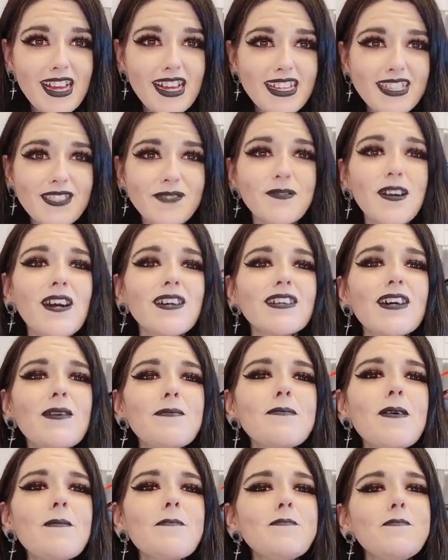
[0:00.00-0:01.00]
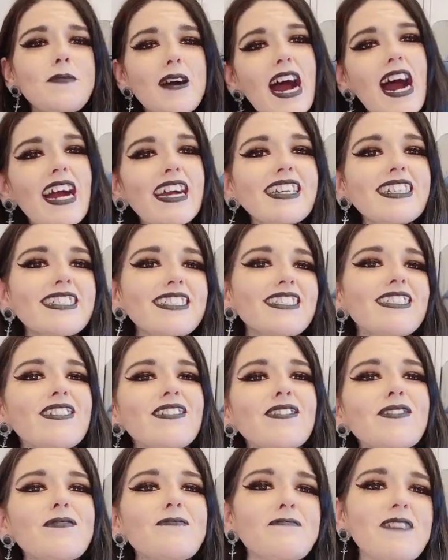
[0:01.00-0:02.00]
friends, welcome back
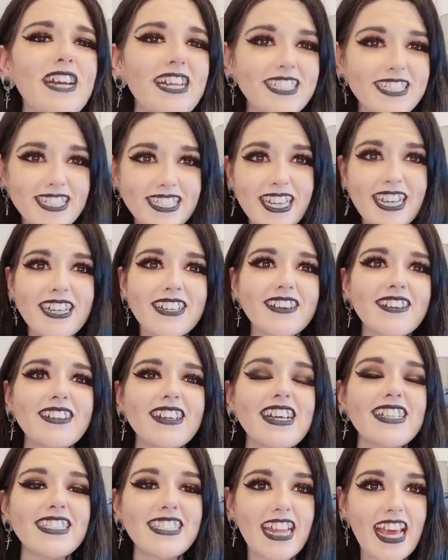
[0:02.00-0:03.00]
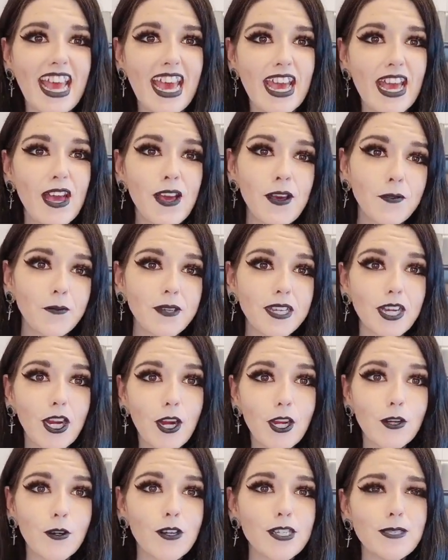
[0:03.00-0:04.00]
to my channel, and today we
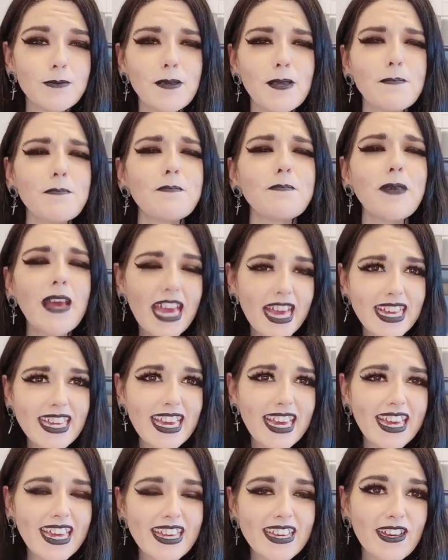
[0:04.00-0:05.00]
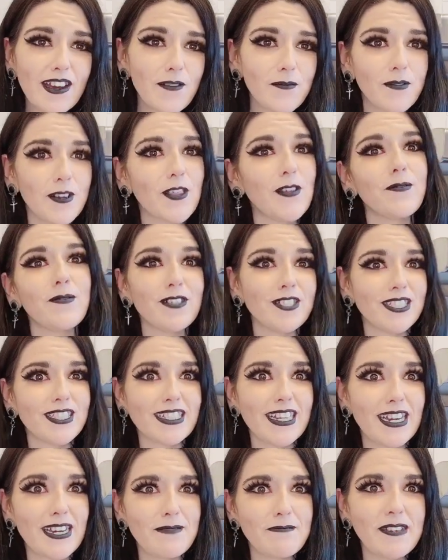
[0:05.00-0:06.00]
are going to be baking for the first
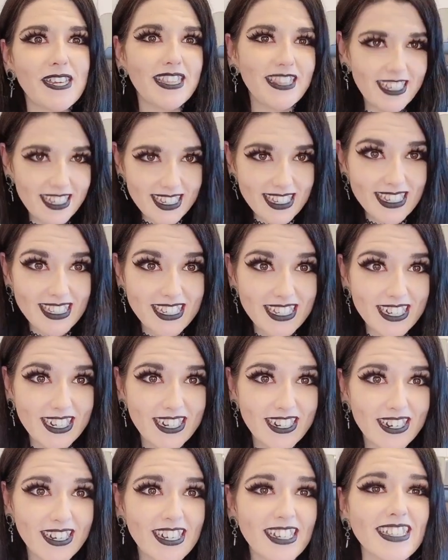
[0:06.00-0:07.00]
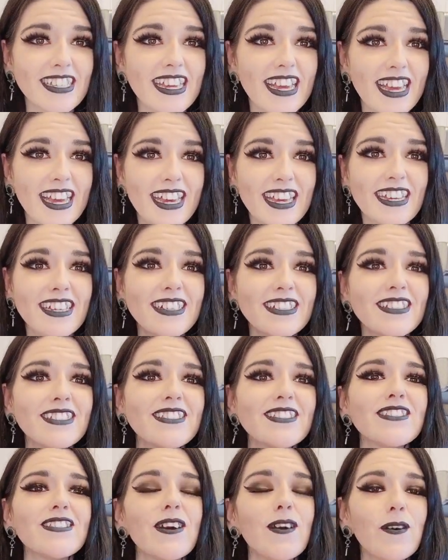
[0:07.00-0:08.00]
time in like a year. Yay.
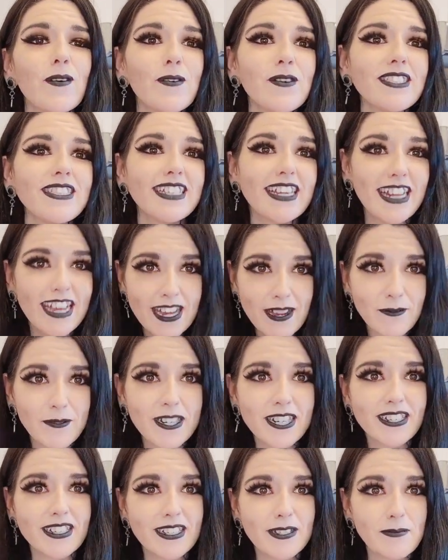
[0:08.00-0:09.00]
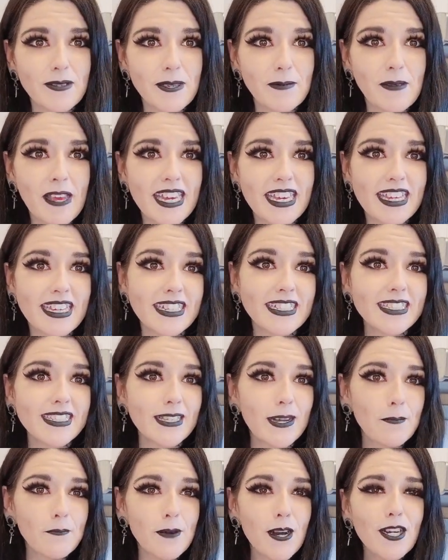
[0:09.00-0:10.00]
So today we're going to be making
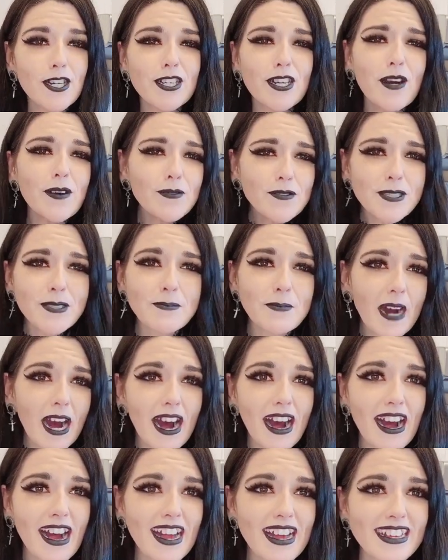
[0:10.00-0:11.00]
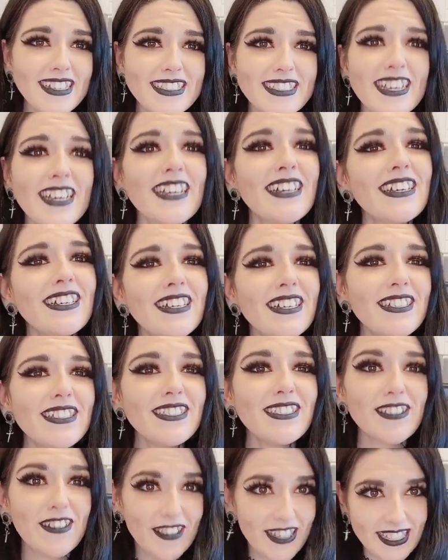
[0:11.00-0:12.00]
some ghost pies,
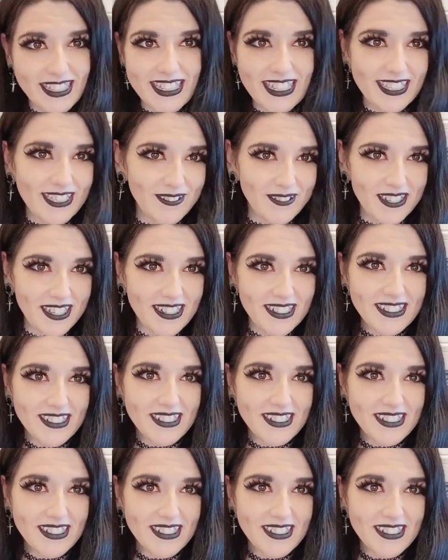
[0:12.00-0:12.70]
so let's get to it.